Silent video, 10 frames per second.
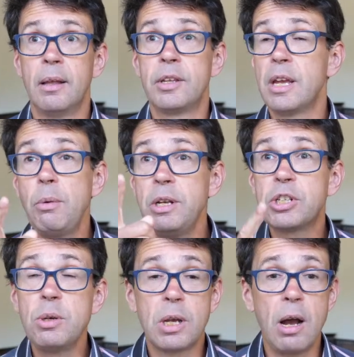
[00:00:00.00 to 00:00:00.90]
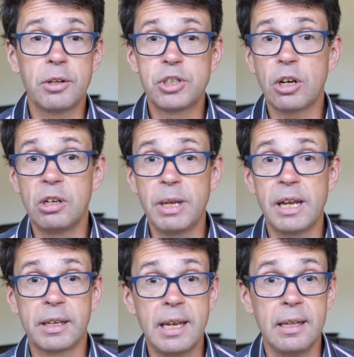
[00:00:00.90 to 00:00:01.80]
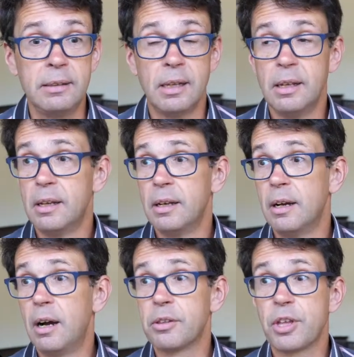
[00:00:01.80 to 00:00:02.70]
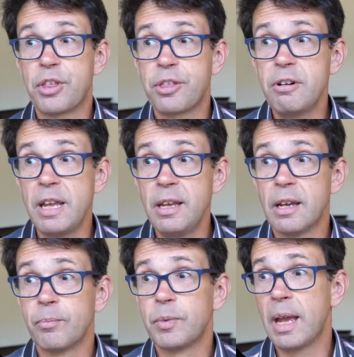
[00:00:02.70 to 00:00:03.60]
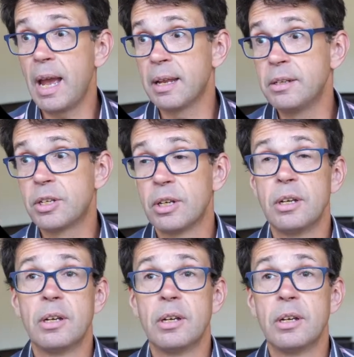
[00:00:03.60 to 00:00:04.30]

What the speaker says: the only 2 cards you're going to be able to kill are the 3 and